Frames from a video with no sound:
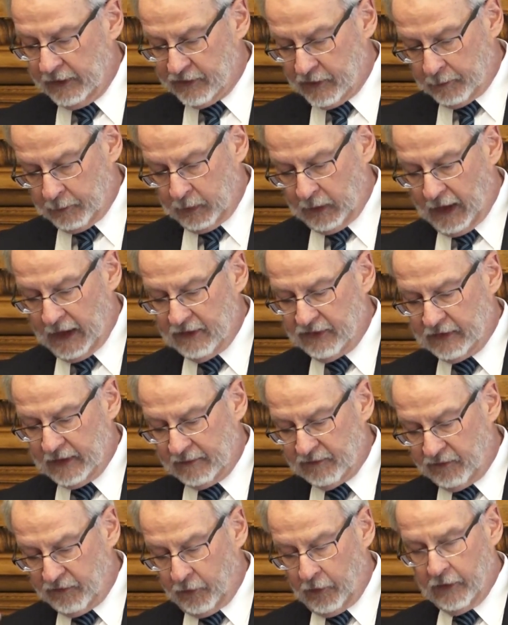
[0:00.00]
as the place
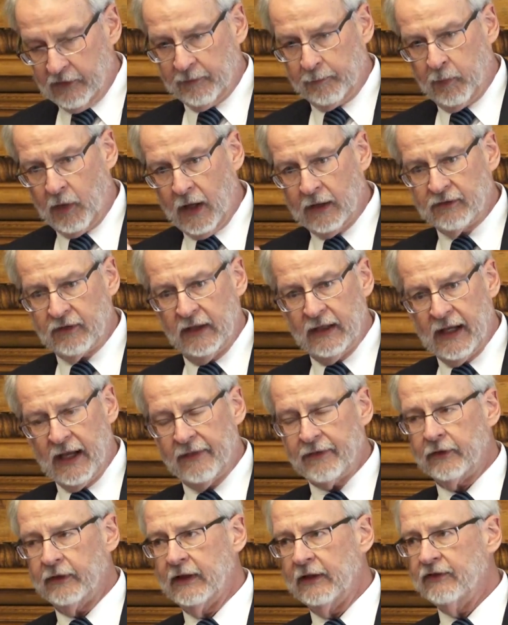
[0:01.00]
that first brought
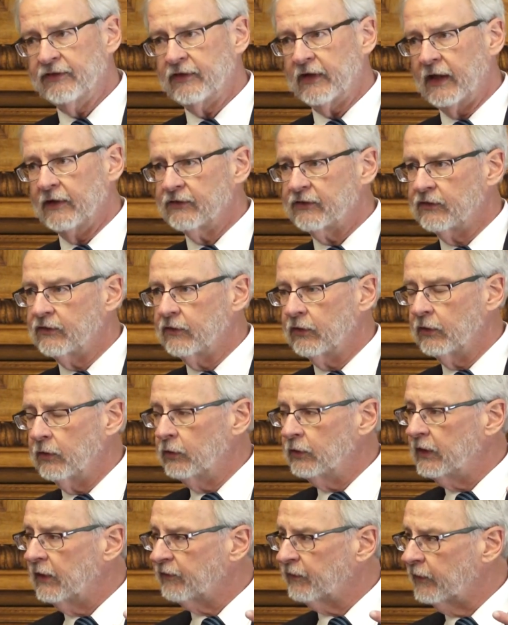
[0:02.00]
together, he says,
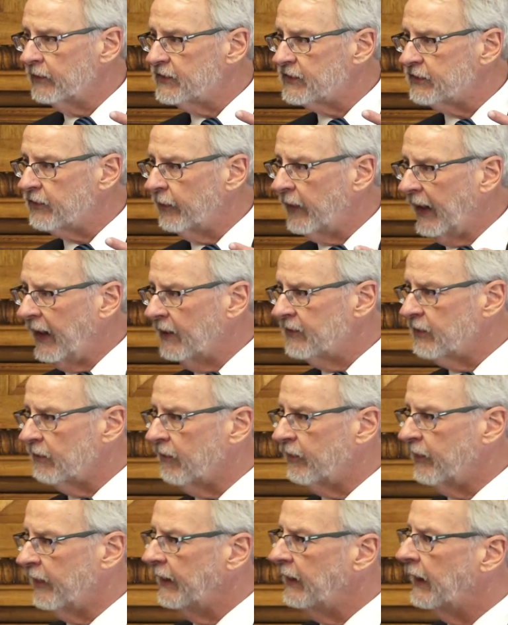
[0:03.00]
two different strands
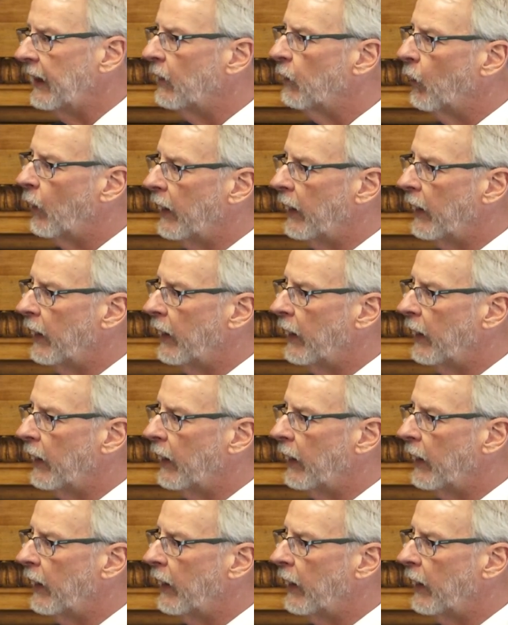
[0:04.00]
of thinking.